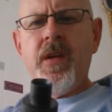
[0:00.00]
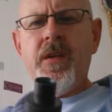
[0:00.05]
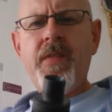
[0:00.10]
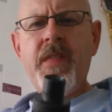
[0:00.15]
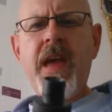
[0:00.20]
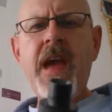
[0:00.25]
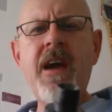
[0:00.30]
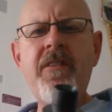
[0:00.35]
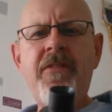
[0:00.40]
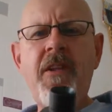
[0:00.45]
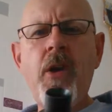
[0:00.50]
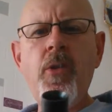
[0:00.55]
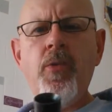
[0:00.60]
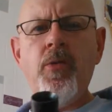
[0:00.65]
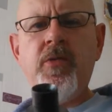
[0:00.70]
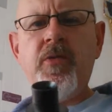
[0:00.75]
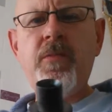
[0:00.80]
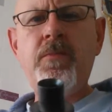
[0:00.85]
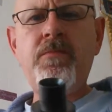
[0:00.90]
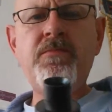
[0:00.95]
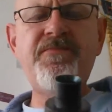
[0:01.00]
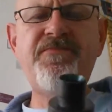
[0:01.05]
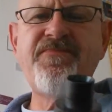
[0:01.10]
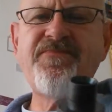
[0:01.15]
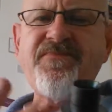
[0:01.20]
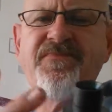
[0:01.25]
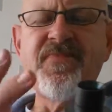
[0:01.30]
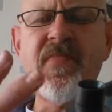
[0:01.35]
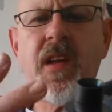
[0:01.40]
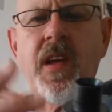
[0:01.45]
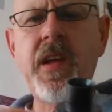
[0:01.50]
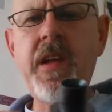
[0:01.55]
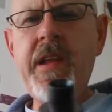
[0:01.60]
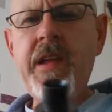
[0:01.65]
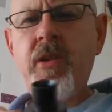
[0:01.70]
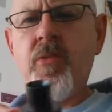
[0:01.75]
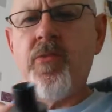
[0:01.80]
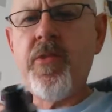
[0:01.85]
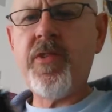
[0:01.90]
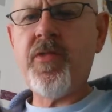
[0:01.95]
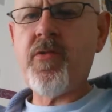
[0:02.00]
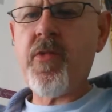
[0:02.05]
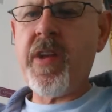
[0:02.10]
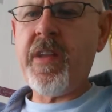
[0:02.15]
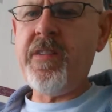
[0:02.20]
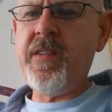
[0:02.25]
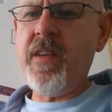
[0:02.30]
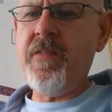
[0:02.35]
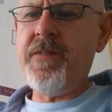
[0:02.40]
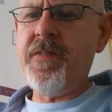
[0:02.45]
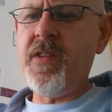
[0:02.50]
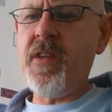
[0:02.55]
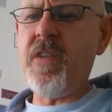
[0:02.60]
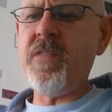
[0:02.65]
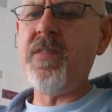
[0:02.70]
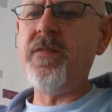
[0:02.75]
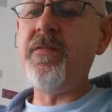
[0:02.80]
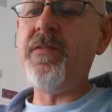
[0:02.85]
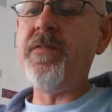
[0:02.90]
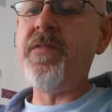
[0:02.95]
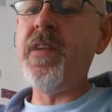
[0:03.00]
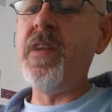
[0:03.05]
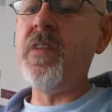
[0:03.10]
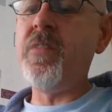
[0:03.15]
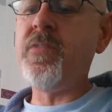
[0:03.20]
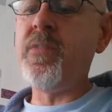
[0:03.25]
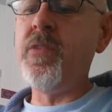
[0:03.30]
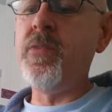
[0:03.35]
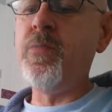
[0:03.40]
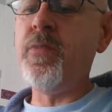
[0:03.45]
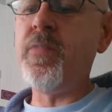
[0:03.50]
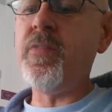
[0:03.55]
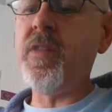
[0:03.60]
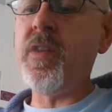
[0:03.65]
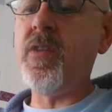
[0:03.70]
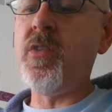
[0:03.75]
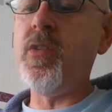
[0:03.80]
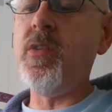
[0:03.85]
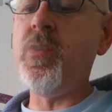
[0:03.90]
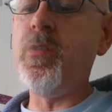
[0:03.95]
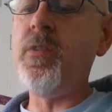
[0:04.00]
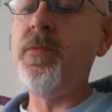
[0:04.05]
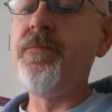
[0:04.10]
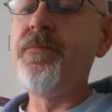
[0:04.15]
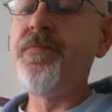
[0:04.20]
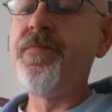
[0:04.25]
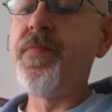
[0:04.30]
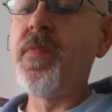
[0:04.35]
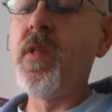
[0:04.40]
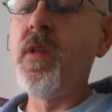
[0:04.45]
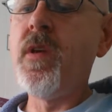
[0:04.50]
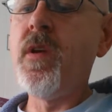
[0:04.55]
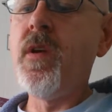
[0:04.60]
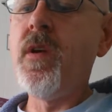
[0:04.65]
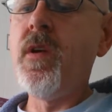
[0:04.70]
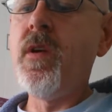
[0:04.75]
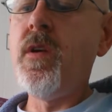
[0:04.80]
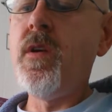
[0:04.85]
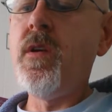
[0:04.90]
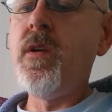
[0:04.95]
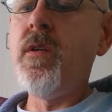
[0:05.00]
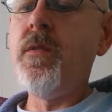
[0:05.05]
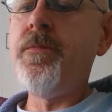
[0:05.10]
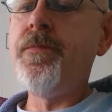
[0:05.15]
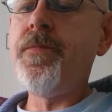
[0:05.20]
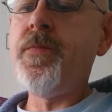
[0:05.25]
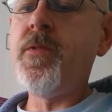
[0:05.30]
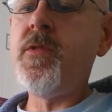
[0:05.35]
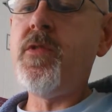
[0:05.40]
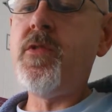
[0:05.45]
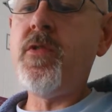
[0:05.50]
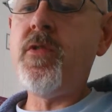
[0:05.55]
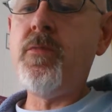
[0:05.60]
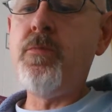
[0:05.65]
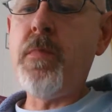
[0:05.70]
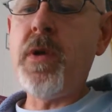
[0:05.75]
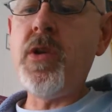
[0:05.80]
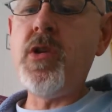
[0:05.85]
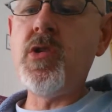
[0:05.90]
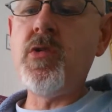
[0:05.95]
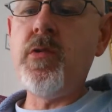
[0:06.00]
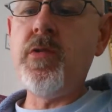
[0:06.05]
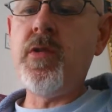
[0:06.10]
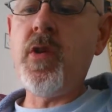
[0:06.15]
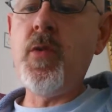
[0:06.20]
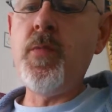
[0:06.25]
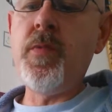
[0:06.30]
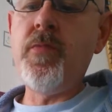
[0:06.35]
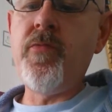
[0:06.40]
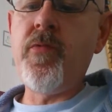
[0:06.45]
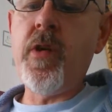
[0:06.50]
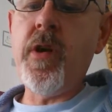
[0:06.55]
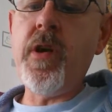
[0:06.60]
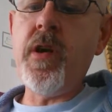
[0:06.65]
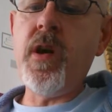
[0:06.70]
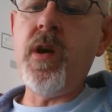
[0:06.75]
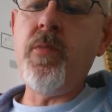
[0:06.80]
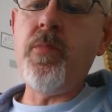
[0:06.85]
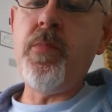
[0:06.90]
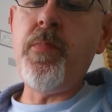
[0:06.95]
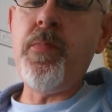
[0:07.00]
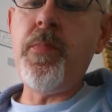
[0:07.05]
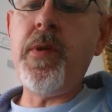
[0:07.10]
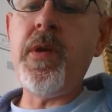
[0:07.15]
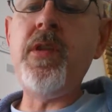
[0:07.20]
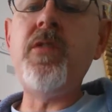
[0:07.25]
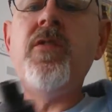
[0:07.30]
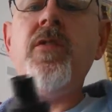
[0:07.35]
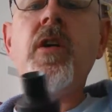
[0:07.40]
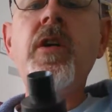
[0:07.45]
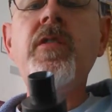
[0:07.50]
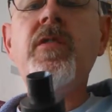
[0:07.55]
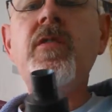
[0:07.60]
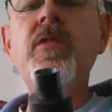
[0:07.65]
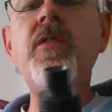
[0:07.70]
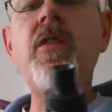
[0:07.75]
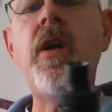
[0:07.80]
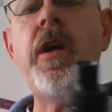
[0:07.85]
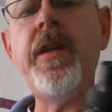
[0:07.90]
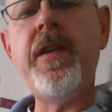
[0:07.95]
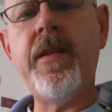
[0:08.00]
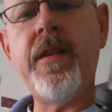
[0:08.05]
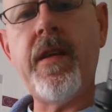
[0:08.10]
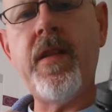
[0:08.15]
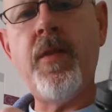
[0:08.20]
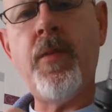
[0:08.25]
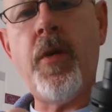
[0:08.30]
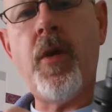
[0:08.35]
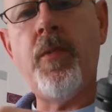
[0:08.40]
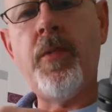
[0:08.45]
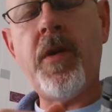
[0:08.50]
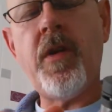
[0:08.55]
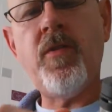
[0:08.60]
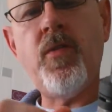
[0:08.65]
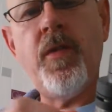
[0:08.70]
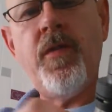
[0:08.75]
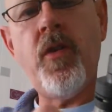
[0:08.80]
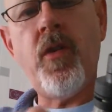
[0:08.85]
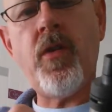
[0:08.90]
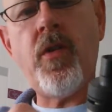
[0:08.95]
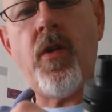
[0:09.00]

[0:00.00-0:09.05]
the airflow's a little restrictive, doesn't feel as loose as it could. Let's just make sure it's open right up. But it's nice and tidy down the bottom because we've not